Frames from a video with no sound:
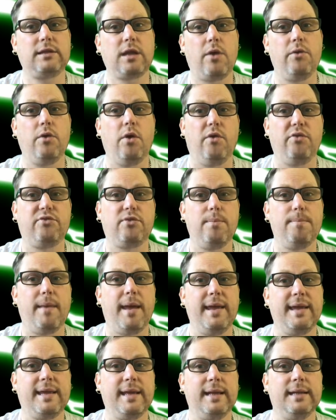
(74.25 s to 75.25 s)
Don't often
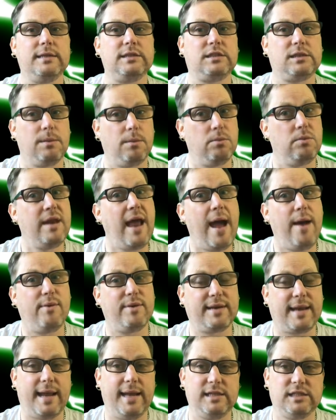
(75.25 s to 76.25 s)
make it
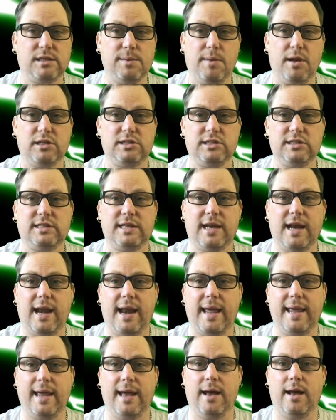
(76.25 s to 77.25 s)
nowadays so much into the
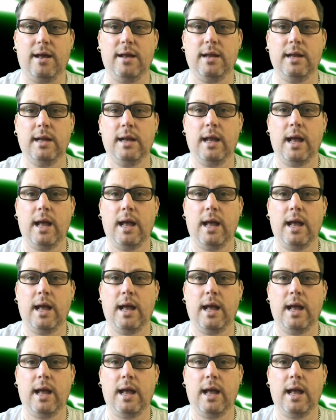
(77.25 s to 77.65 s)
later